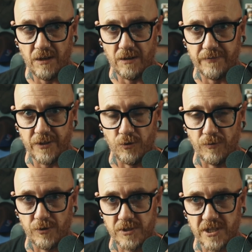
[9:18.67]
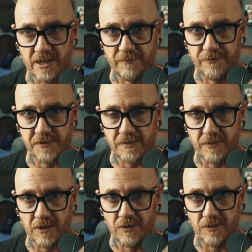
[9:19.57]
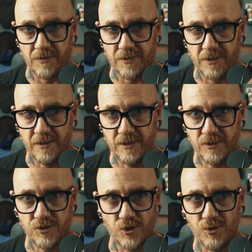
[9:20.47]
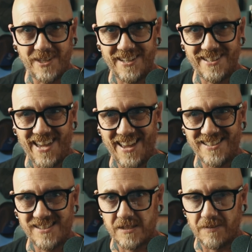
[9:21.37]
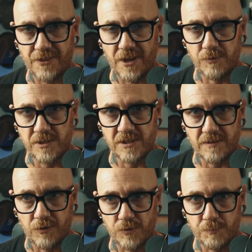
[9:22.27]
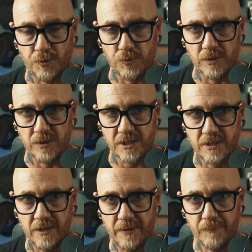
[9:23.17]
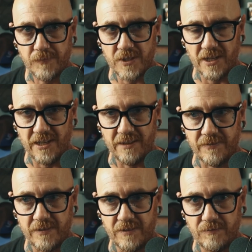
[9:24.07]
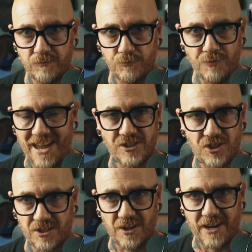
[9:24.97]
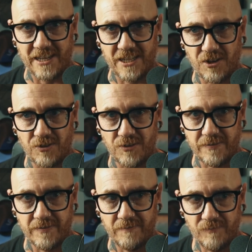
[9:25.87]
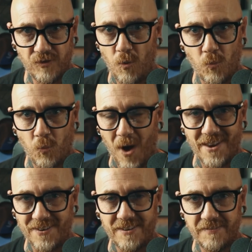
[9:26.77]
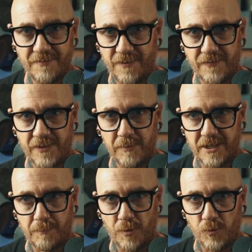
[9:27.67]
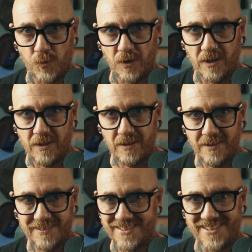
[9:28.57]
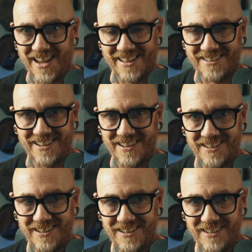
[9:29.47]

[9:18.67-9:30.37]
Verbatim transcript: of the overall circumference of the Earth. So you'd need tens of thousands of those pools to even register any curve. Not one 50 meter pool. Daniel,